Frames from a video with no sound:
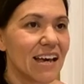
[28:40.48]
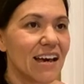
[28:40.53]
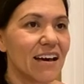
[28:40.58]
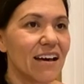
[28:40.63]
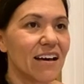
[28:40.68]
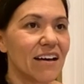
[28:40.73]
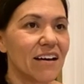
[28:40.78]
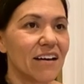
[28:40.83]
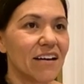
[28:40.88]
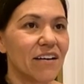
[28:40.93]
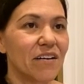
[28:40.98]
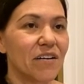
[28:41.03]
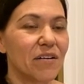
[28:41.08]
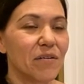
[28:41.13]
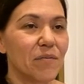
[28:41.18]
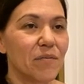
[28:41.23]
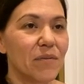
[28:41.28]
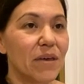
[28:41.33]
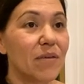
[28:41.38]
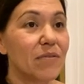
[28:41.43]

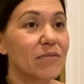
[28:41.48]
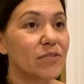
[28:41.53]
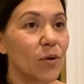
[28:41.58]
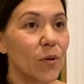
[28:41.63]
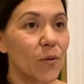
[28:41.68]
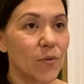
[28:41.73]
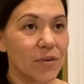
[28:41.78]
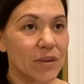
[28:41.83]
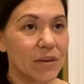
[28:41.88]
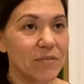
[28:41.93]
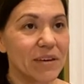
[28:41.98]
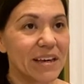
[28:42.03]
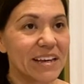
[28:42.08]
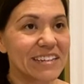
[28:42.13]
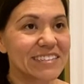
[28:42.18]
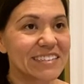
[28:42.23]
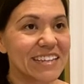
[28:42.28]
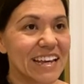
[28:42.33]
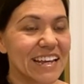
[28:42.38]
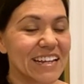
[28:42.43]
Um, it totally
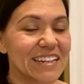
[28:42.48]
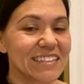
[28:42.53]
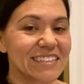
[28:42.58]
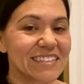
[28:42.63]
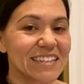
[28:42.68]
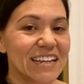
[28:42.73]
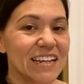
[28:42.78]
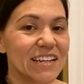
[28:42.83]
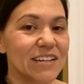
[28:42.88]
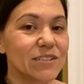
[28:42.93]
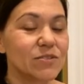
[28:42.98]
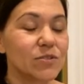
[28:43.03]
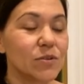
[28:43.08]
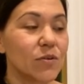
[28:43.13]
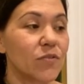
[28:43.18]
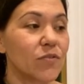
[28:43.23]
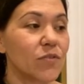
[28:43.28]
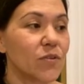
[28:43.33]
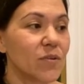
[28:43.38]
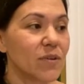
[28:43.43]
makes sense. So
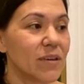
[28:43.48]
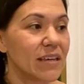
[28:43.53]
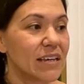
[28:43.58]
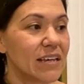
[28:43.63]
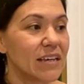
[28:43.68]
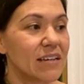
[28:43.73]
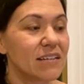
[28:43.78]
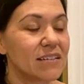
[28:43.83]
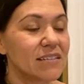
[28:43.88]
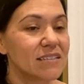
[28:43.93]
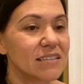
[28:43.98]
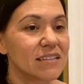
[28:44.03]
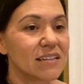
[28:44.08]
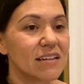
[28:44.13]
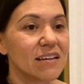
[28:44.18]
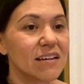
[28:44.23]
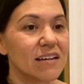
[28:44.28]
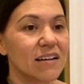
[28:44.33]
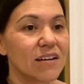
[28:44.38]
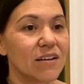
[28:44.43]
if you eat
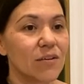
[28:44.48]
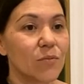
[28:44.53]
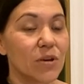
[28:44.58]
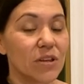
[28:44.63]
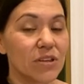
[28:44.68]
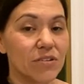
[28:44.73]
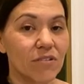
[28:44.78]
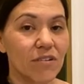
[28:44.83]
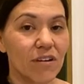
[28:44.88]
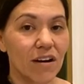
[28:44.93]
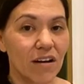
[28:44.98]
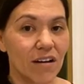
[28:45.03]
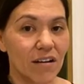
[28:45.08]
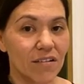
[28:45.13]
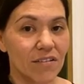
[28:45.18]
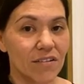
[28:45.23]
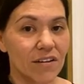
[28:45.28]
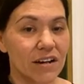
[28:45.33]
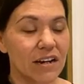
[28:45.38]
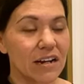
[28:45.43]
uh, when you're
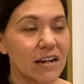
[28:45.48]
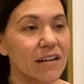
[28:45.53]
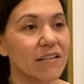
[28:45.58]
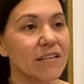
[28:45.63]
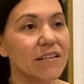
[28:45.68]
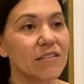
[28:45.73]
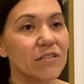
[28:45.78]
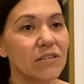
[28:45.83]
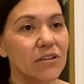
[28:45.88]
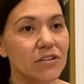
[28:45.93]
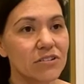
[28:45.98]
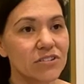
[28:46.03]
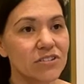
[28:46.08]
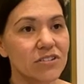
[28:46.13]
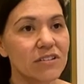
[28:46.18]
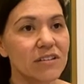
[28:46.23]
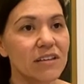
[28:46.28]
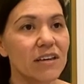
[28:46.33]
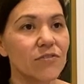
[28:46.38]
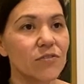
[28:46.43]
hungry,
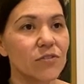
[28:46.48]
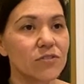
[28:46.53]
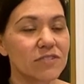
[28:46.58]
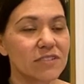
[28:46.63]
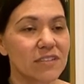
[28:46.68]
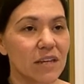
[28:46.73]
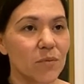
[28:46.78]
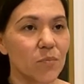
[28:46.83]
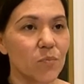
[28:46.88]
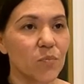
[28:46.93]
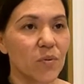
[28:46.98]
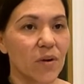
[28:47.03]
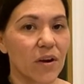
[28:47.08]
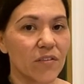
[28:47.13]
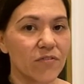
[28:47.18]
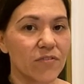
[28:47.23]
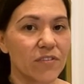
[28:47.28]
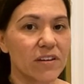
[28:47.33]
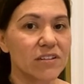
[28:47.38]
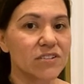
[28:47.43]
usually if you skip
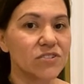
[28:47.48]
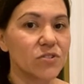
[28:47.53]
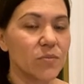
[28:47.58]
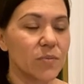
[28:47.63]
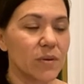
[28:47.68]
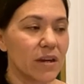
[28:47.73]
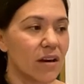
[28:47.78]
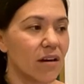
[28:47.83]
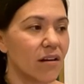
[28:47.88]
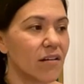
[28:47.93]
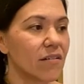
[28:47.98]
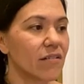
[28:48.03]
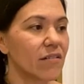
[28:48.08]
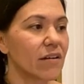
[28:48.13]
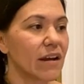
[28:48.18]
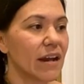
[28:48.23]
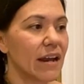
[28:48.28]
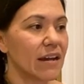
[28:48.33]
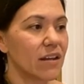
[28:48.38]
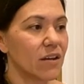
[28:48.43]
breakfast, you'll be
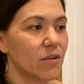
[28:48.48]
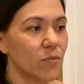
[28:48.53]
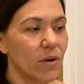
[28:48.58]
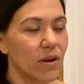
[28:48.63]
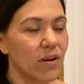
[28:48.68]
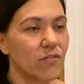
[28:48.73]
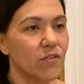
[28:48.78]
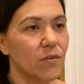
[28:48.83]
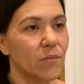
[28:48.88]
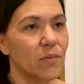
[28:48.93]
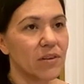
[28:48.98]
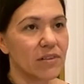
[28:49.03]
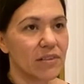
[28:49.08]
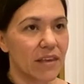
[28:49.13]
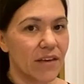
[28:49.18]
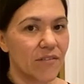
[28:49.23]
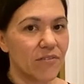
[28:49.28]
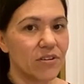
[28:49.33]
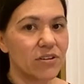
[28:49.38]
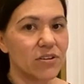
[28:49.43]
hungry anywhere from
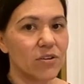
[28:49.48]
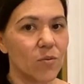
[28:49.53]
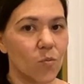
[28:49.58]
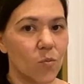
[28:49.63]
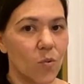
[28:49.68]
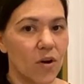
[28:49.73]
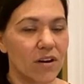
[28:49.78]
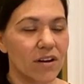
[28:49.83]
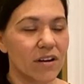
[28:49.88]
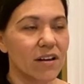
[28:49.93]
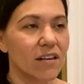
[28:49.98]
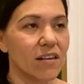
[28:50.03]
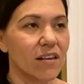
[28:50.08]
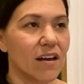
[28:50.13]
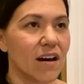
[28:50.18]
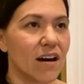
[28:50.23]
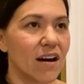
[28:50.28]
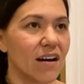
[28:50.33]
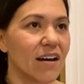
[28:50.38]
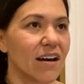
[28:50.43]
11 to 1
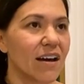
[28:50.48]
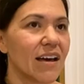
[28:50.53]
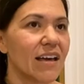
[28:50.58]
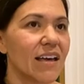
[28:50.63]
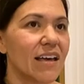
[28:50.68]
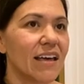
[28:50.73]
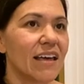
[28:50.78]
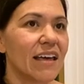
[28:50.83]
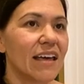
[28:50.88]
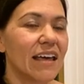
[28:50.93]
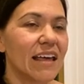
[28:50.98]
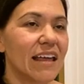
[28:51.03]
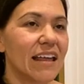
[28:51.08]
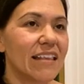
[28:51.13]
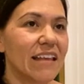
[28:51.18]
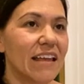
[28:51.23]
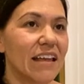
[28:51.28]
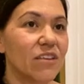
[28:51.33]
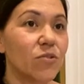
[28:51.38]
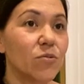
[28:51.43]
o'clock.
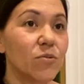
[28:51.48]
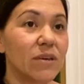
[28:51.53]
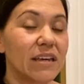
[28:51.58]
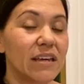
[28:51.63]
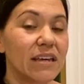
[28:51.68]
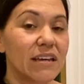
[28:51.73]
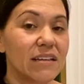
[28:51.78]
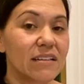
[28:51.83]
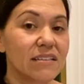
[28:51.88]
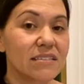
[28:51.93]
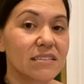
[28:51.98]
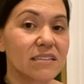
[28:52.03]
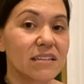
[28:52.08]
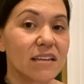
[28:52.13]
And then you eat